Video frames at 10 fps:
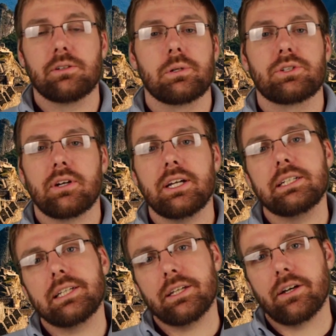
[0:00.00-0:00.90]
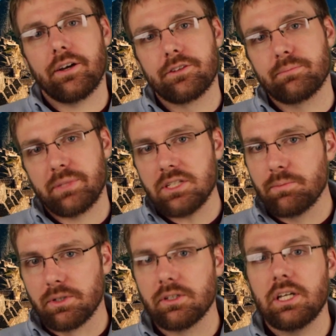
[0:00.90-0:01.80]
You're trying to get other
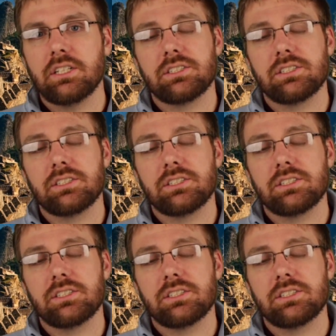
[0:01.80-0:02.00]
people